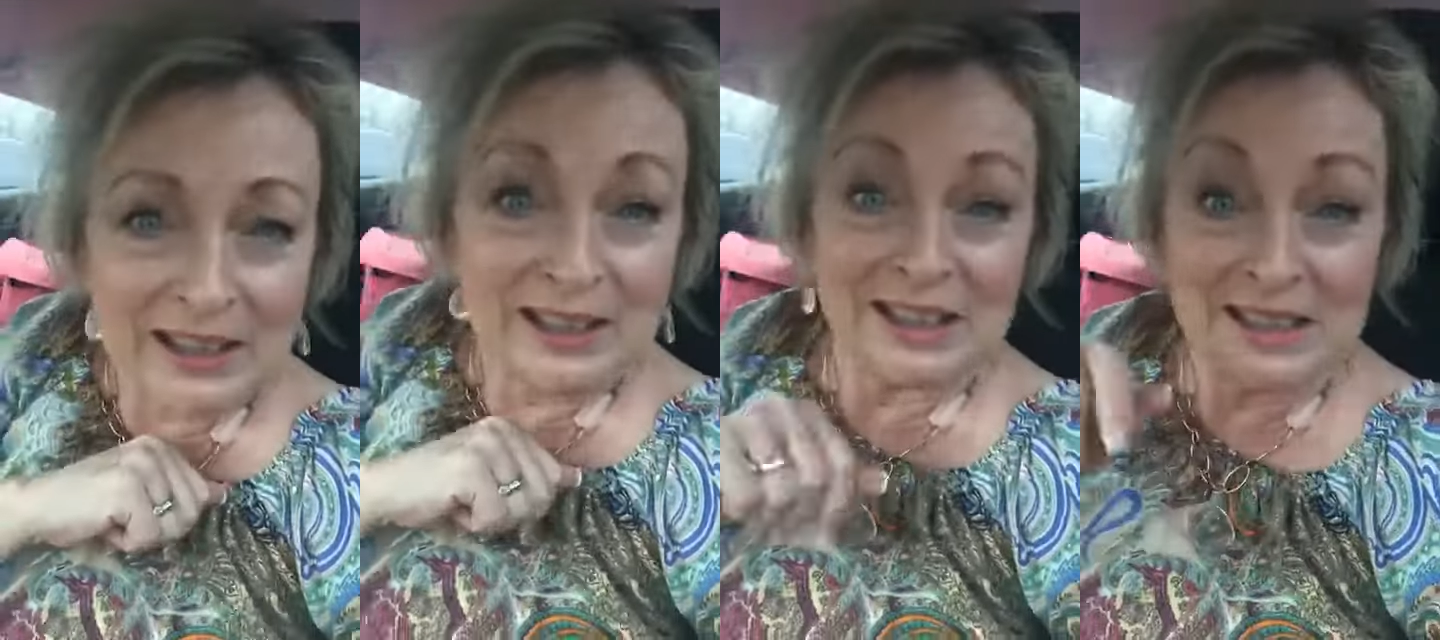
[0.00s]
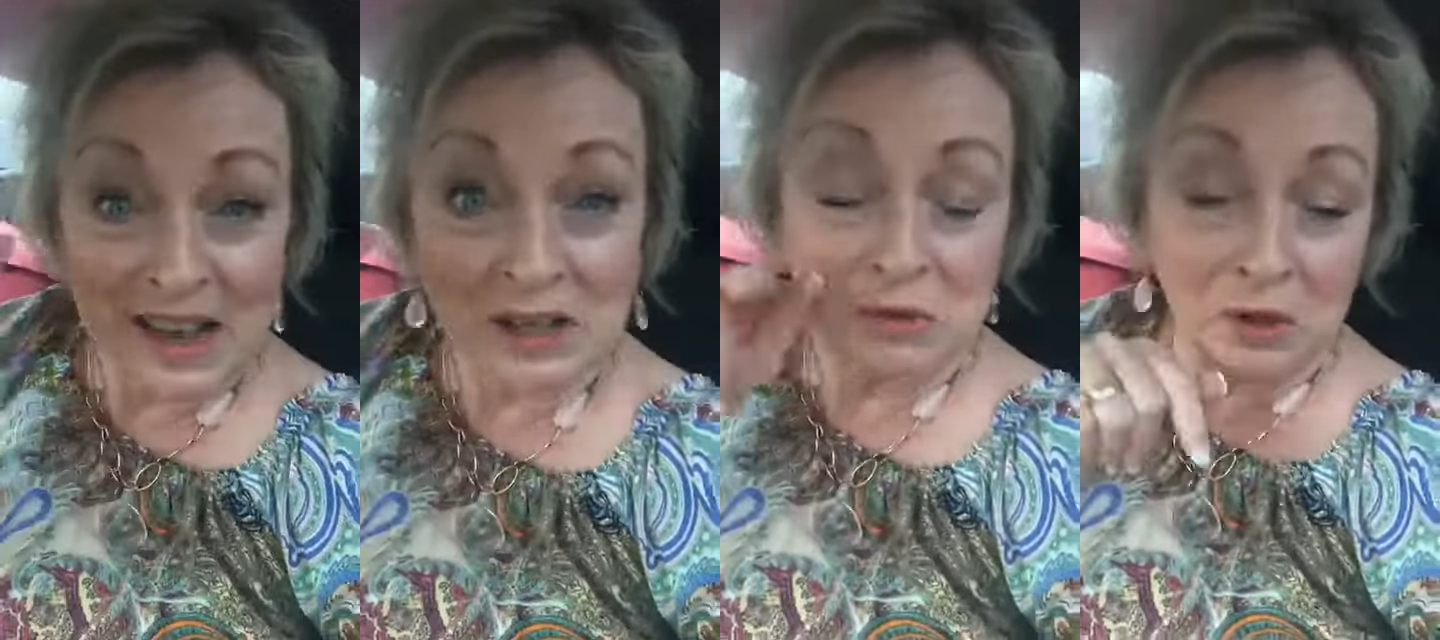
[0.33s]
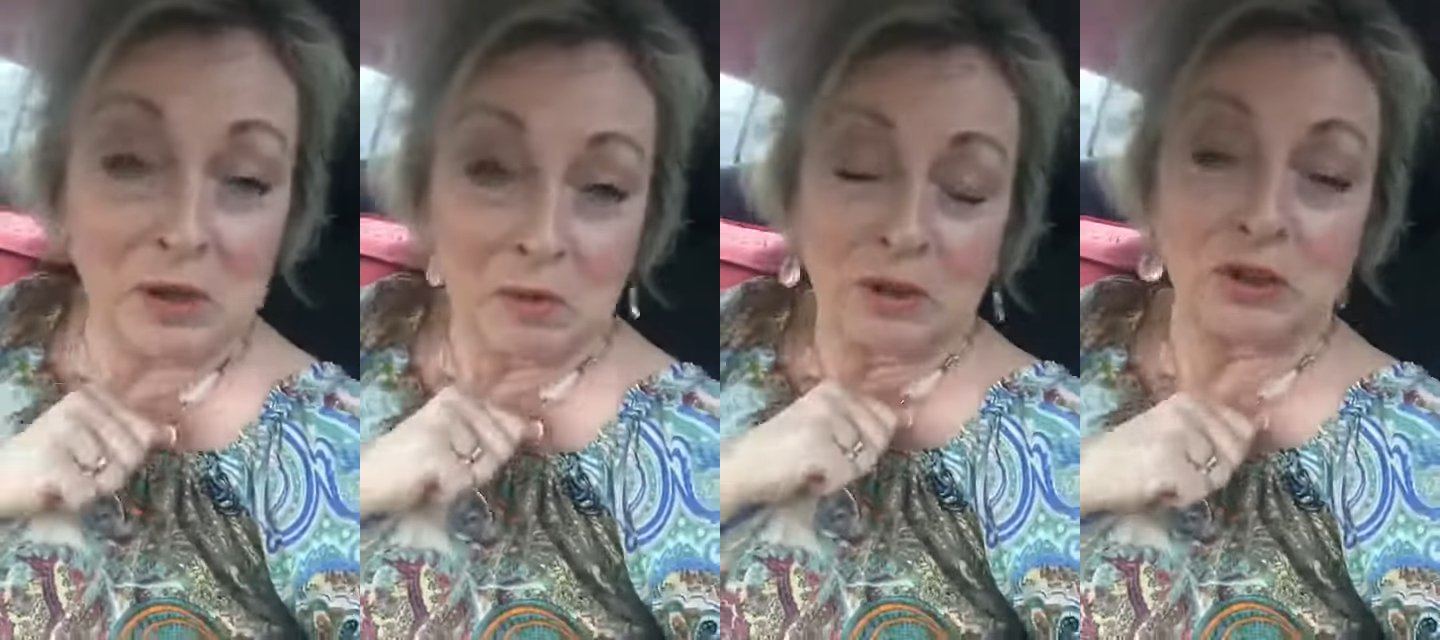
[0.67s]
because that's
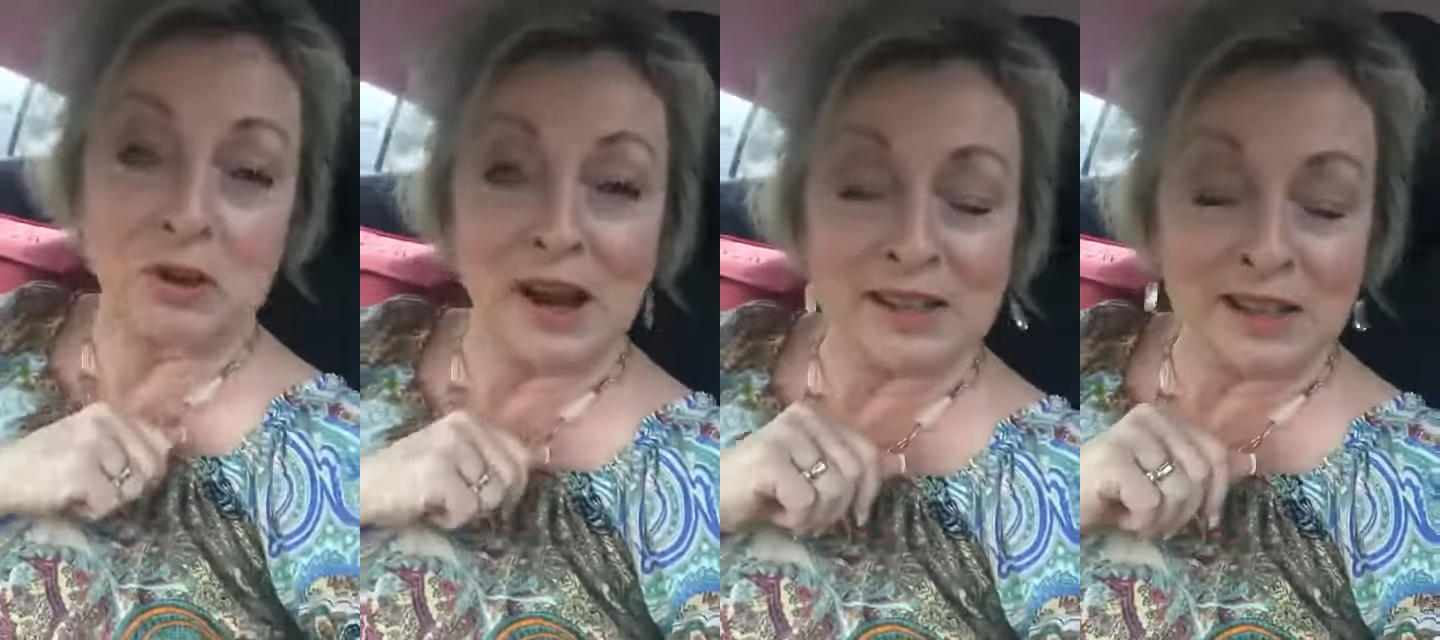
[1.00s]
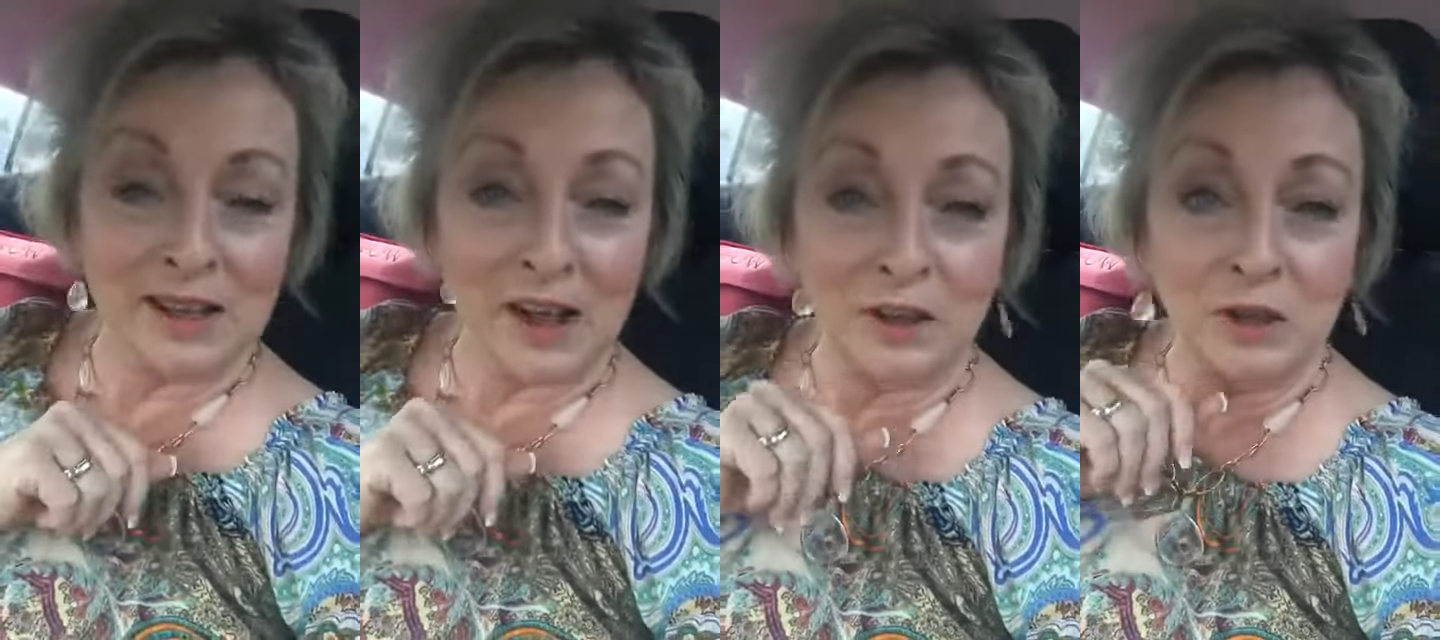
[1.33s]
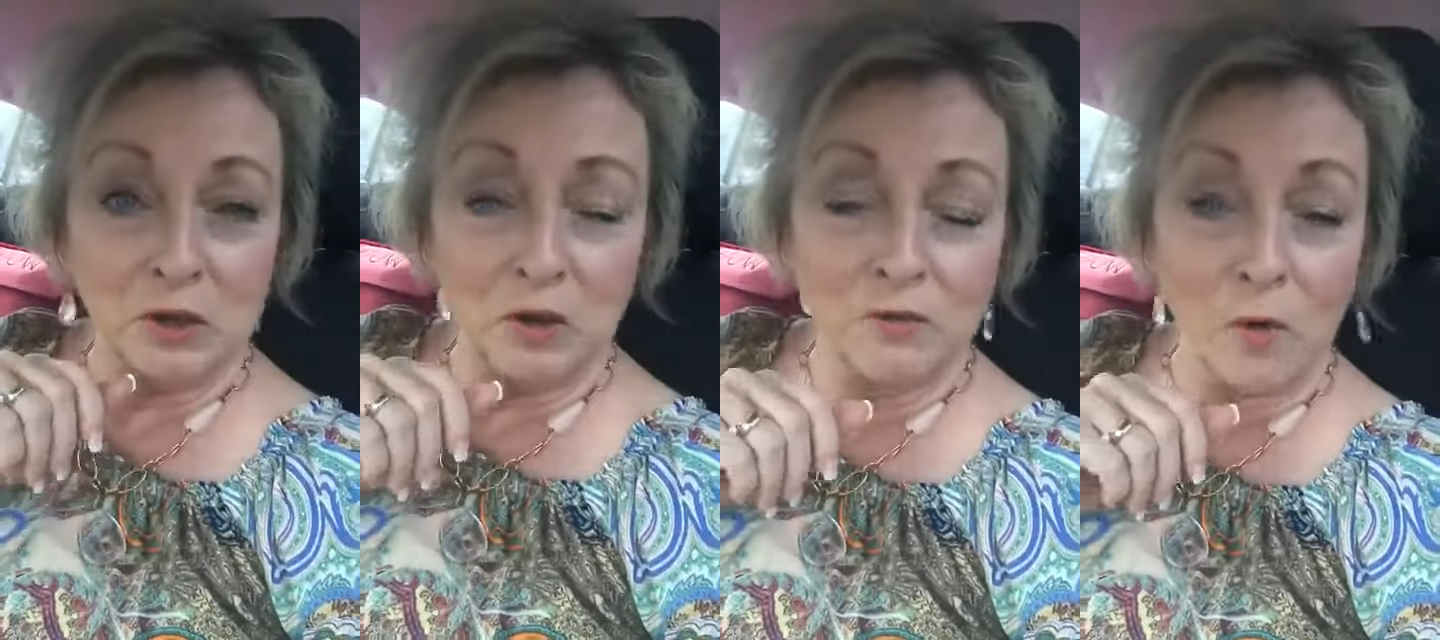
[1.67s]
really what you're asking God to
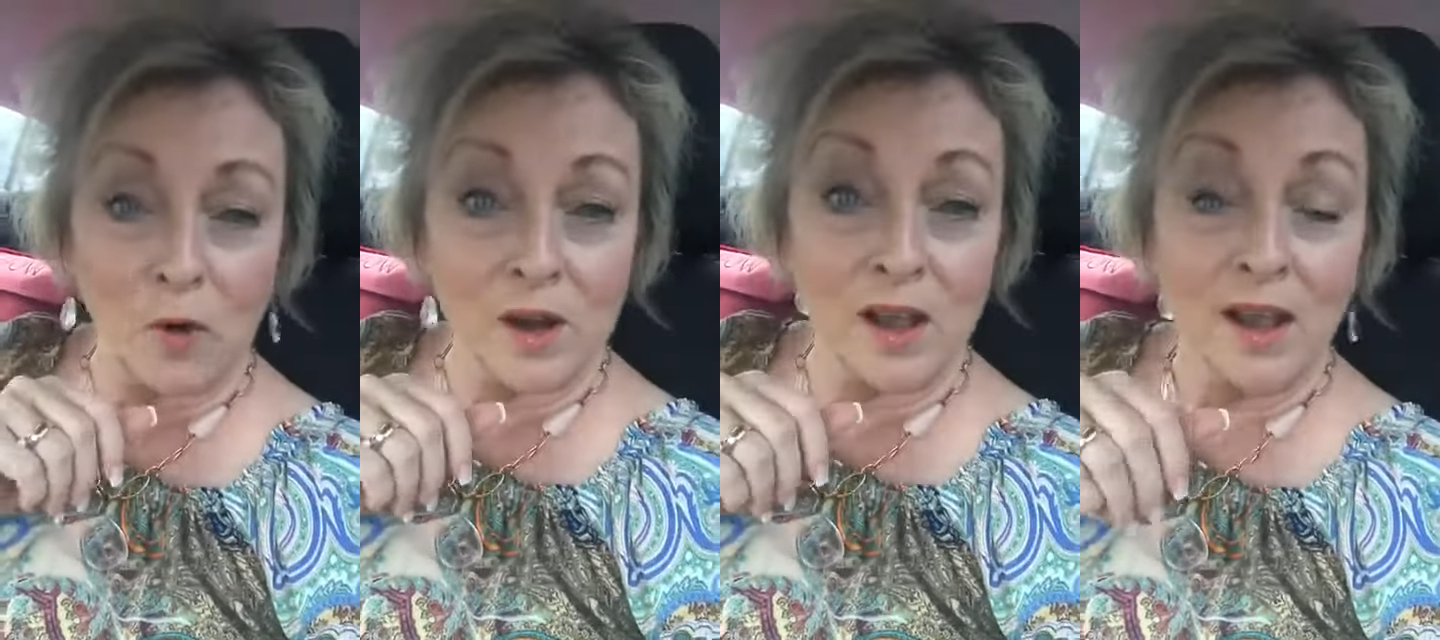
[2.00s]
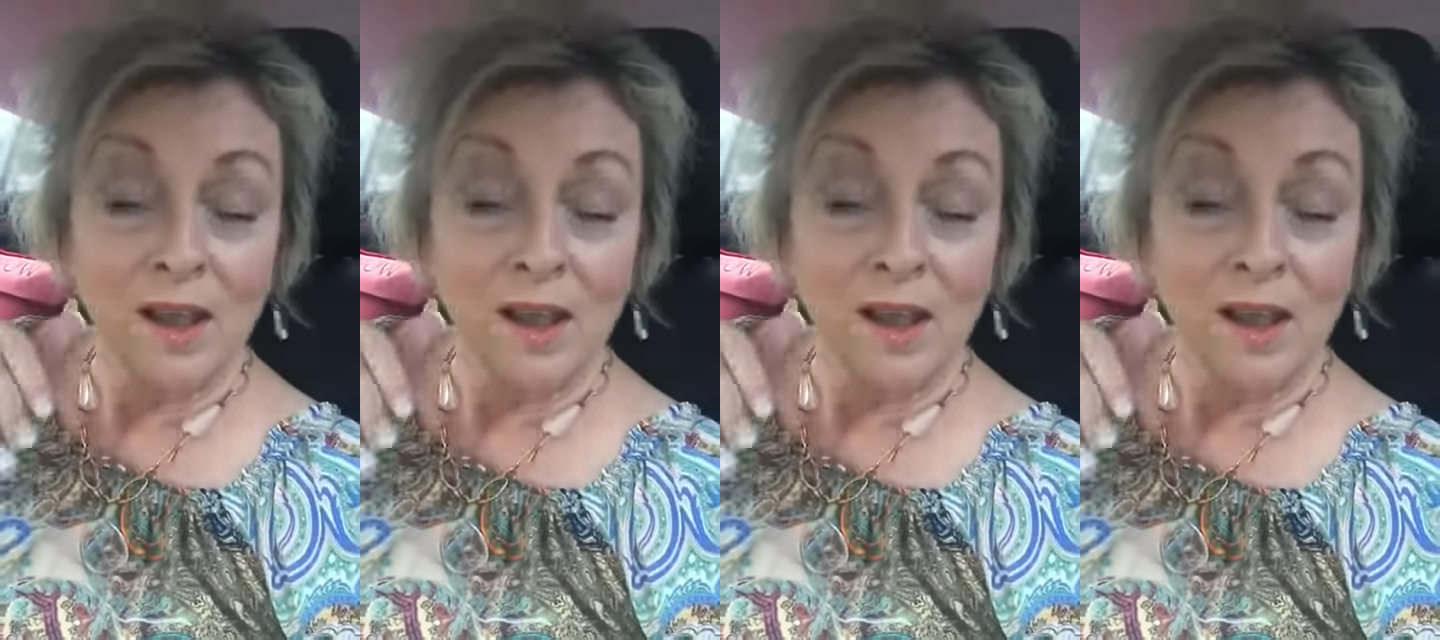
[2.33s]
do for you,